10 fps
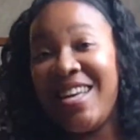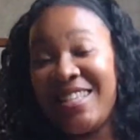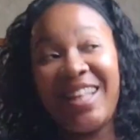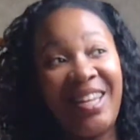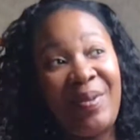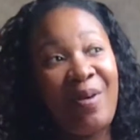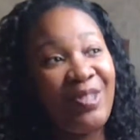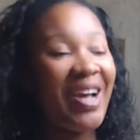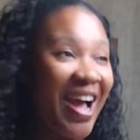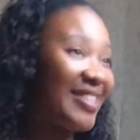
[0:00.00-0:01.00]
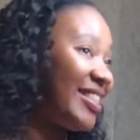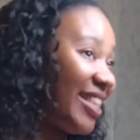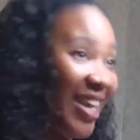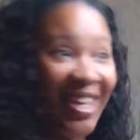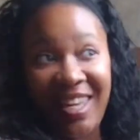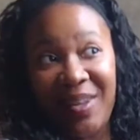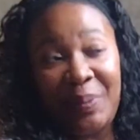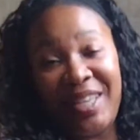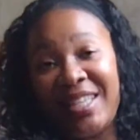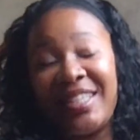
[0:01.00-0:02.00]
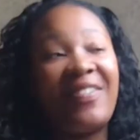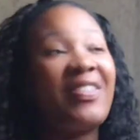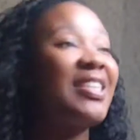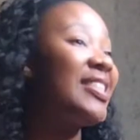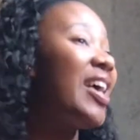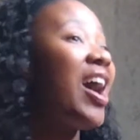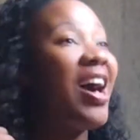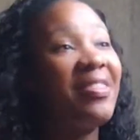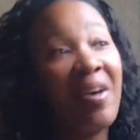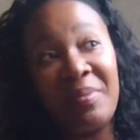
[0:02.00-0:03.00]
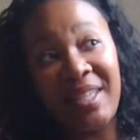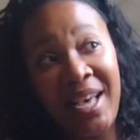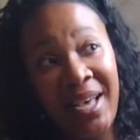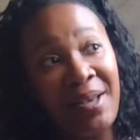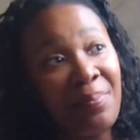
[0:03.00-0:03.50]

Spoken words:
So let me know what you guys think. Please give this a thumbs up.